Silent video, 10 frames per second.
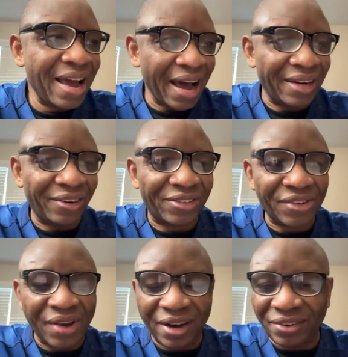And
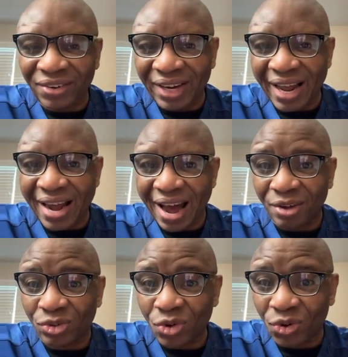also, you're going to learn
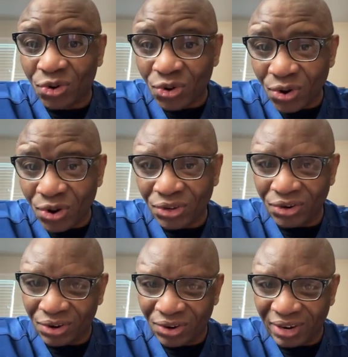how to grow
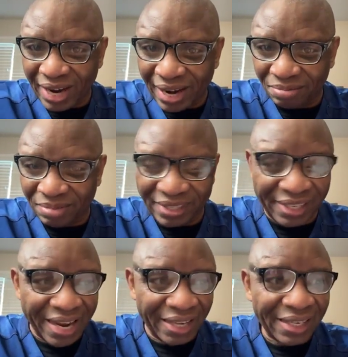your online
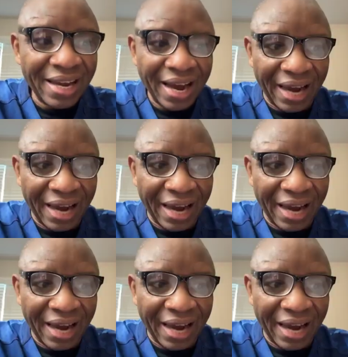business